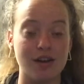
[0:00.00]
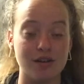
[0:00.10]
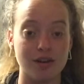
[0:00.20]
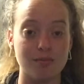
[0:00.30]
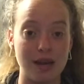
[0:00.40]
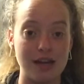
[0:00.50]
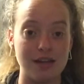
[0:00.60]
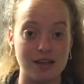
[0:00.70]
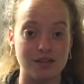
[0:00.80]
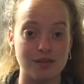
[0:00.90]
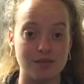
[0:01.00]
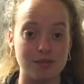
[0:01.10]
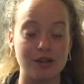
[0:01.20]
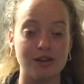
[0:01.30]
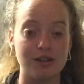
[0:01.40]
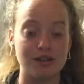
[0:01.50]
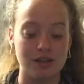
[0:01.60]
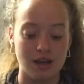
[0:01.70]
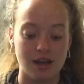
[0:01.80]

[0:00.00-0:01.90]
on our main instrument, on the